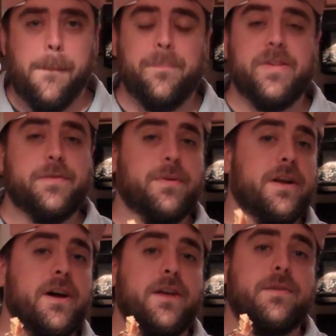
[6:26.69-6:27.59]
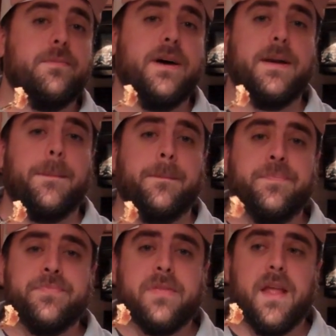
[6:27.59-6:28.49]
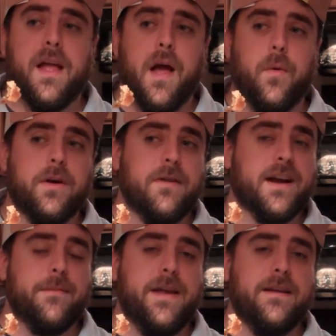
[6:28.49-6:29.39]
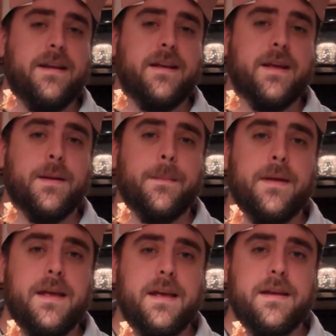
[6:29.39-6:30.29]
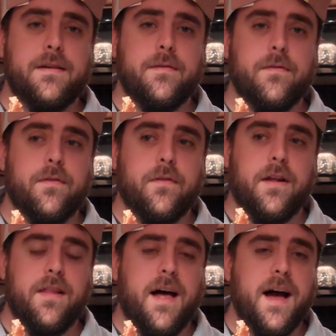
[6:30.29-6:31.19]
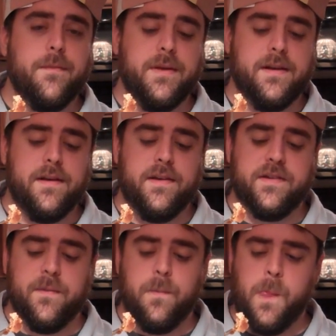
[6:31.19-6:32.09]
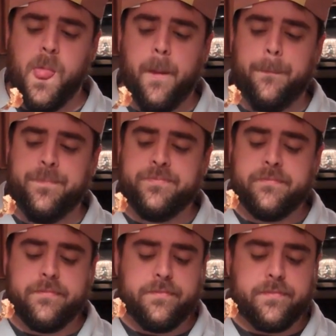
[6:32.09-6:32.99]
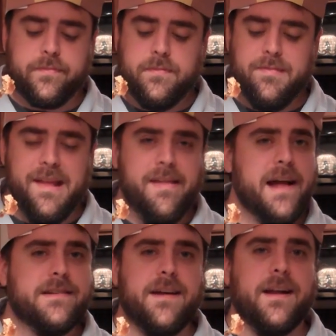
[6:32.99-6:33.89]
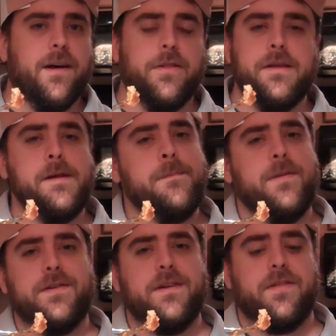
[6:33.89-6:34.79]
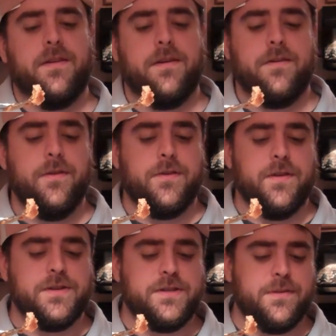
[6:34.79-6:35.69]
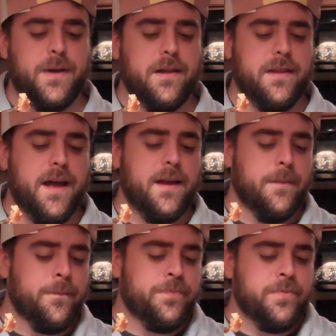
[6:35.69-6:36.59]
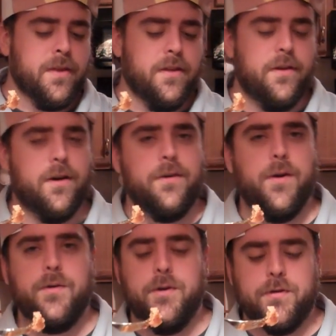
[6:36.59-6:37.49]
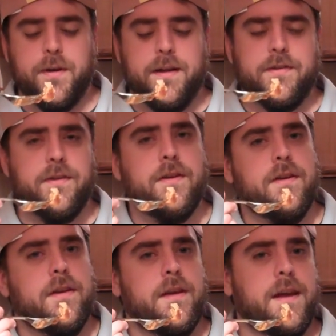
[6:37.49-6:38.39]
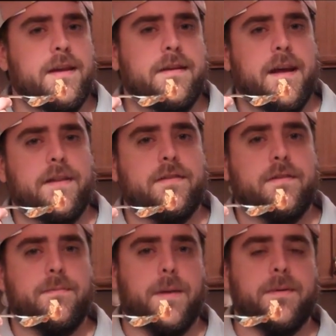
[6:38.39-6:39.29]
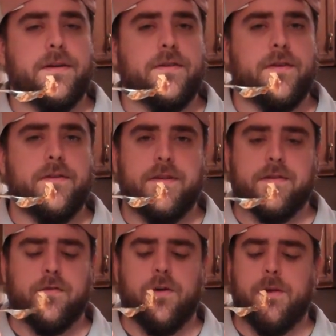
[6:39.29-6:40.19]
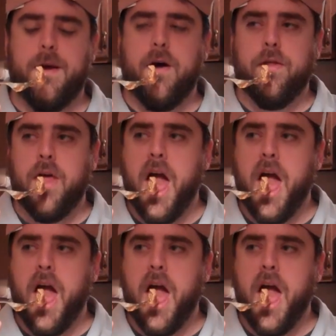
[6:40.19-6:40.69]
It's pretty good, but I wouldn't recommend eating it a lot because that's not healthy. There's nothing nutritious about that. There are no nutrients in Dan's pumpkin dessert disc for your mouth.